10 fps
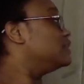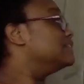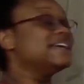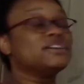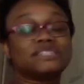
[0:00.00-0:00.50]

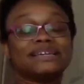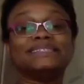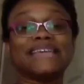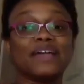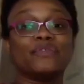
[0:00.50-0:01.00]
there's a
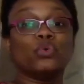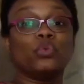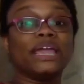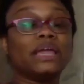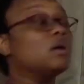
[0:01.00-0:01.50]
day of the
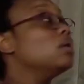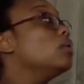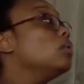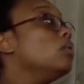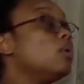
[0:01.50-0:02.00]
week
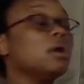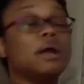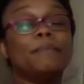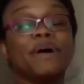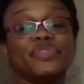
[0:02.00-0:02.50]
or
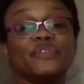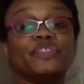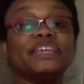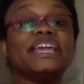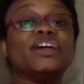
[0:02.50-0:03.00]
a month of the
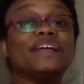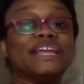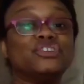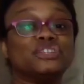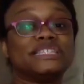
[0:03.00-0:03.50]
year
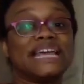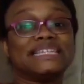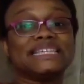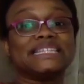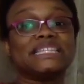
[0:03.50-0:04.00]
in your
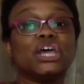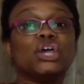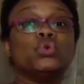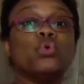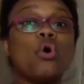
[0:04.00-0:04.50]
sentence,
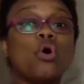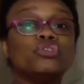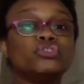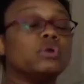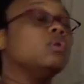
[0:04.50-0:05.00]
you
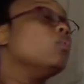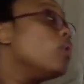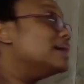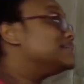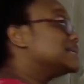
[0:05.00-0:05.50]
also want to